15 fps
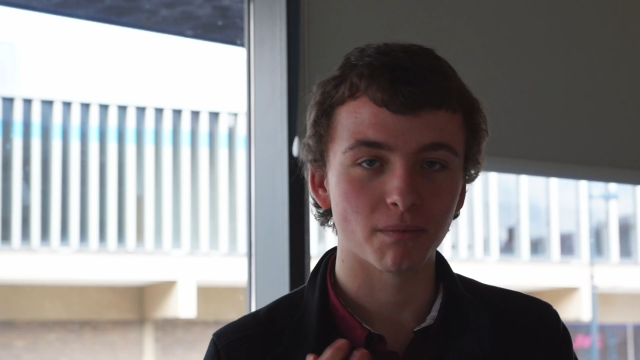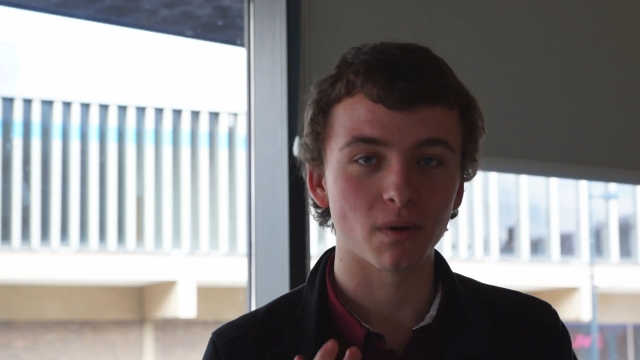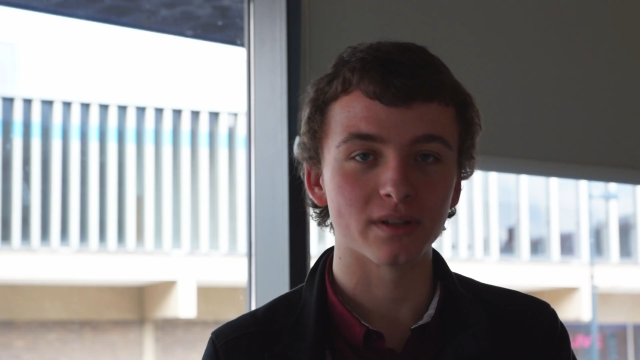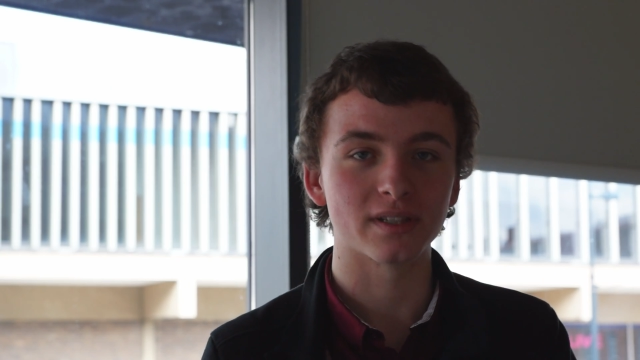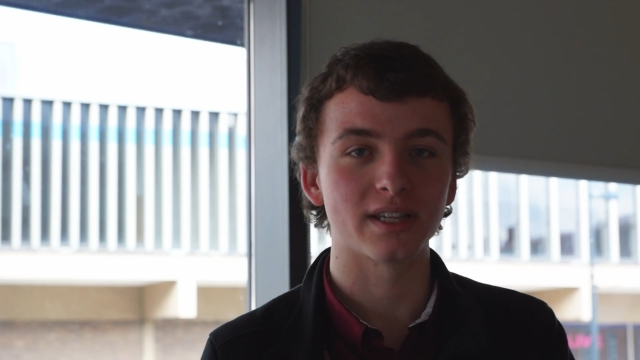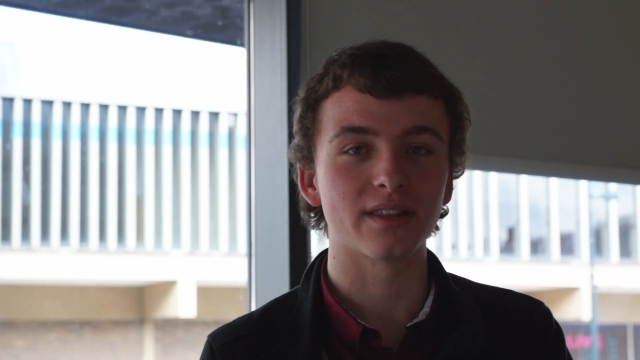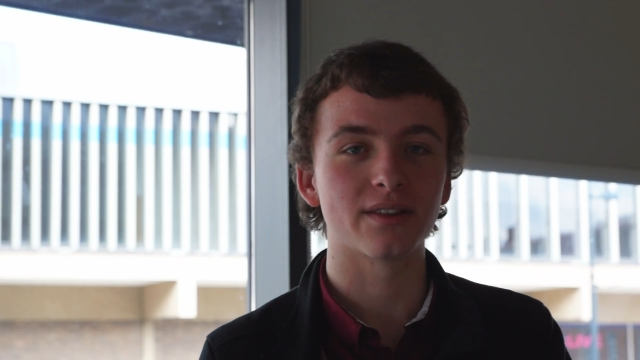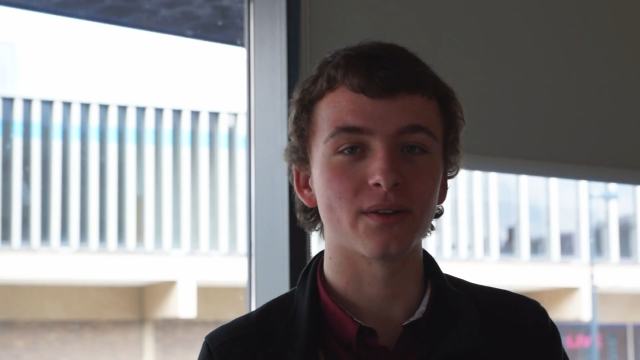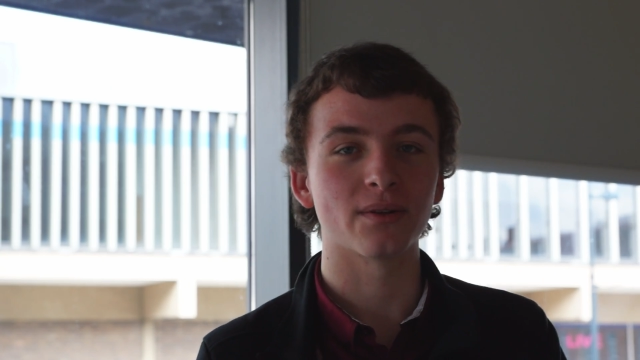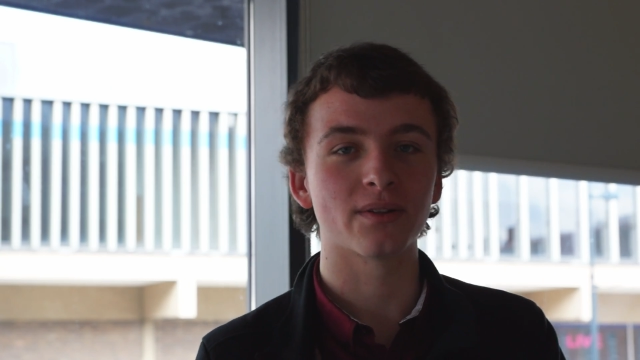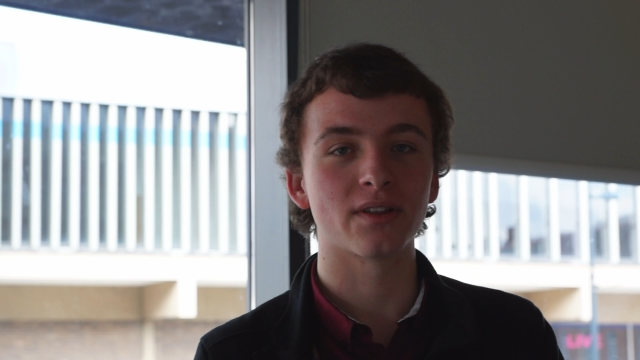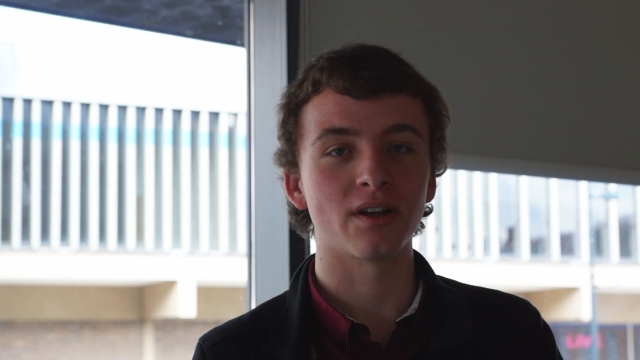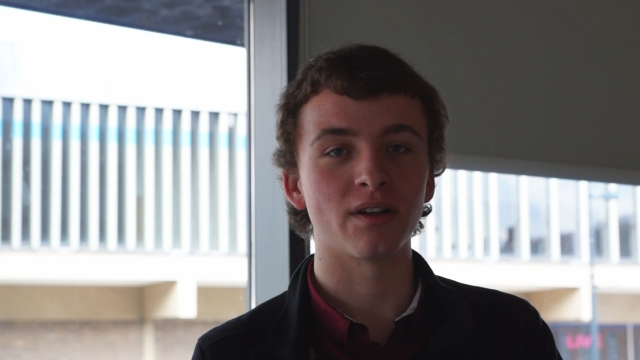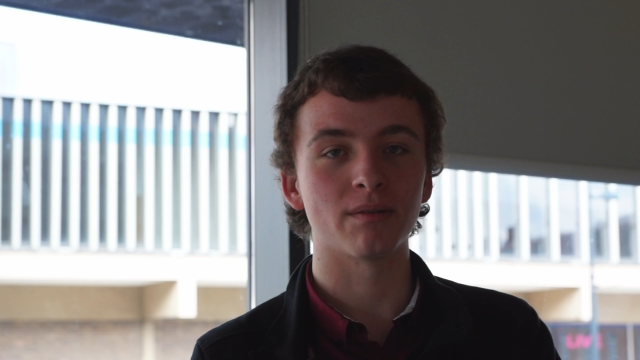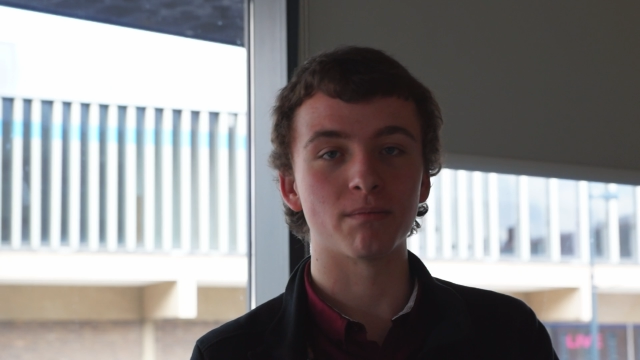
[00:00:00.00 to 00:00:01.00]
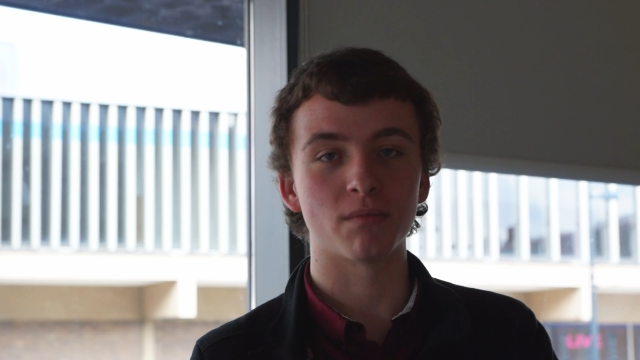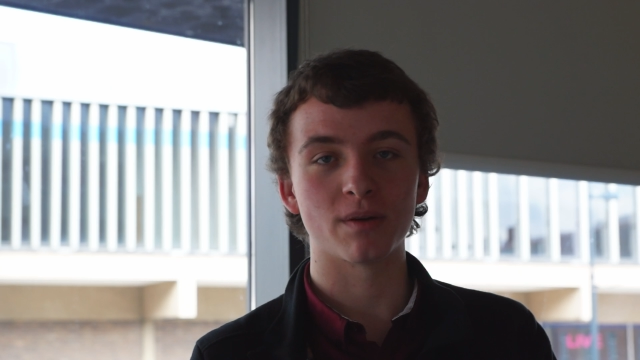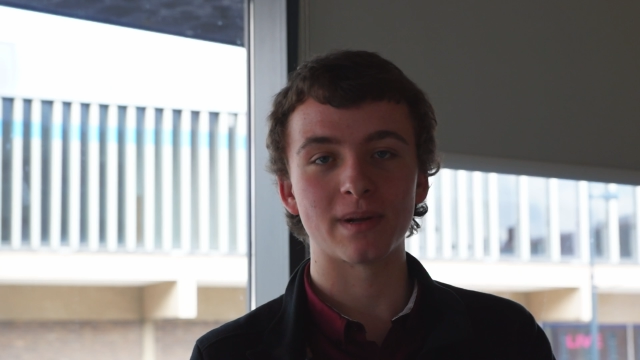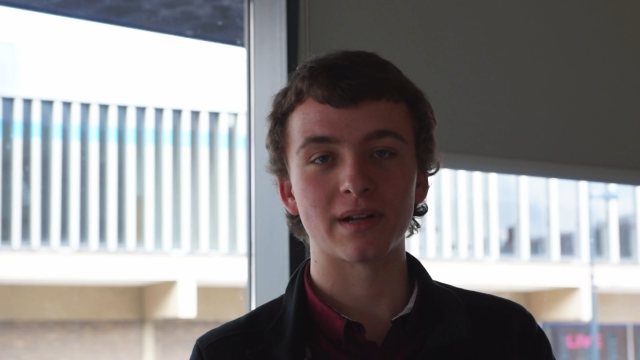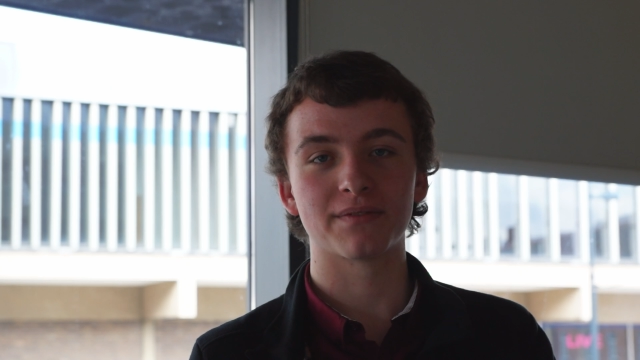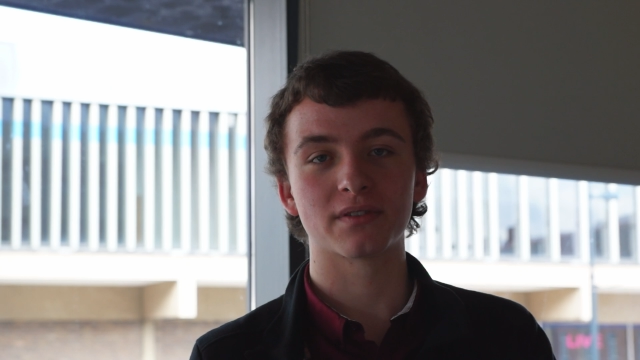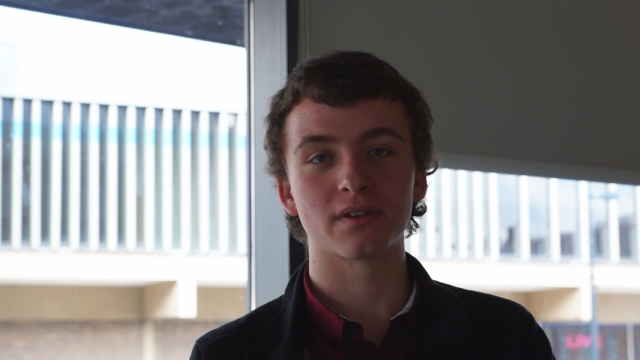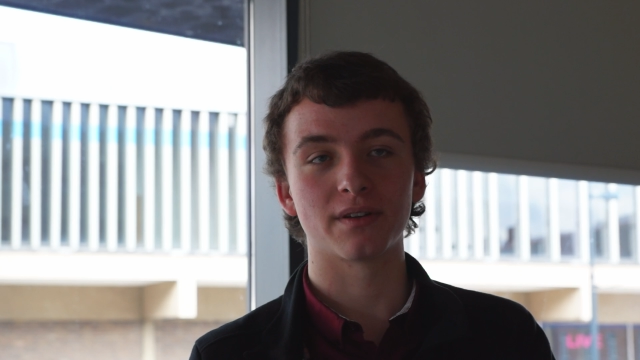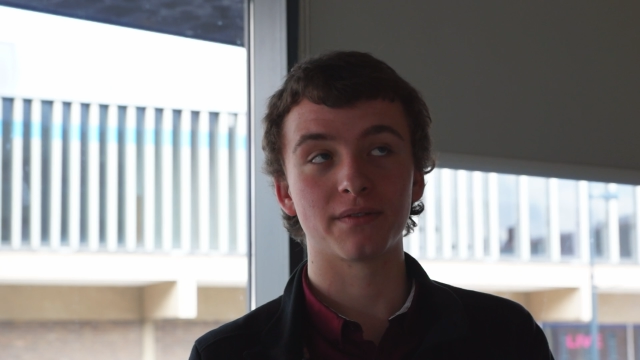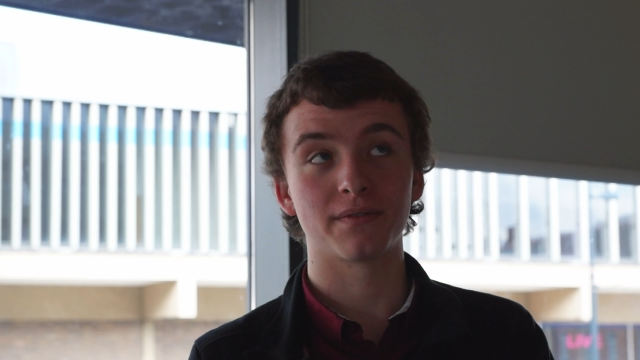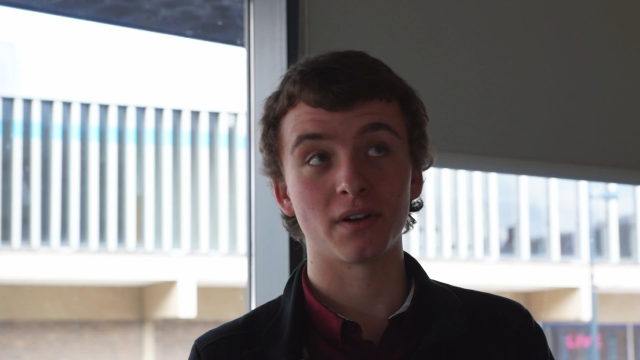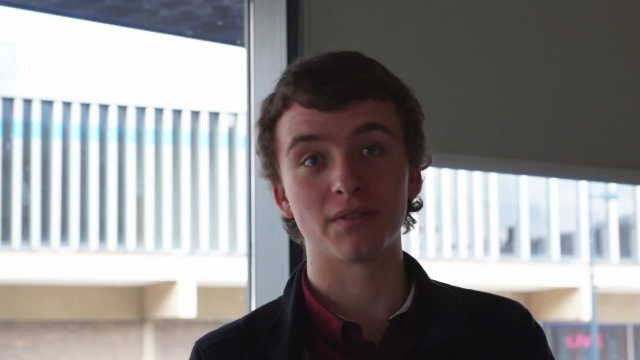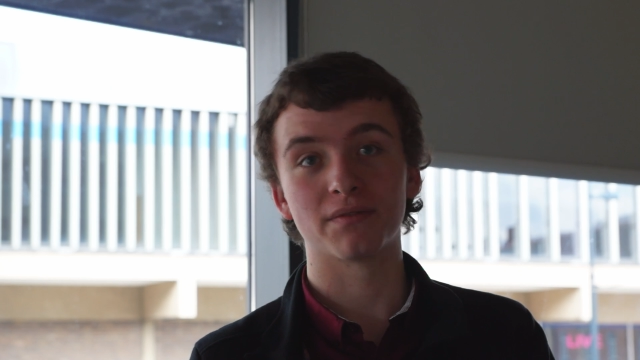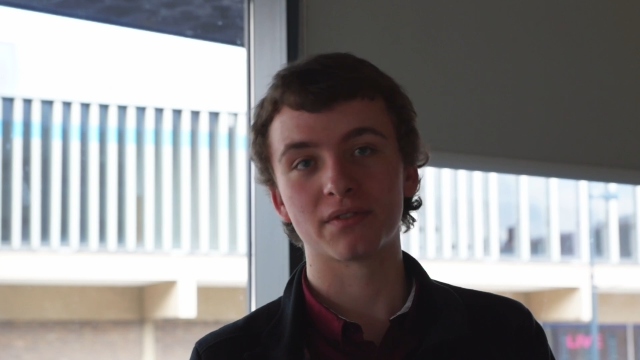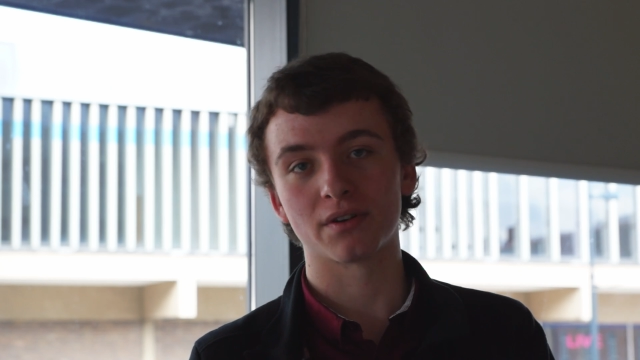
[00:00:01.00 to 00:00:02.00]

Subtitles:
what his thoughts on mobile phone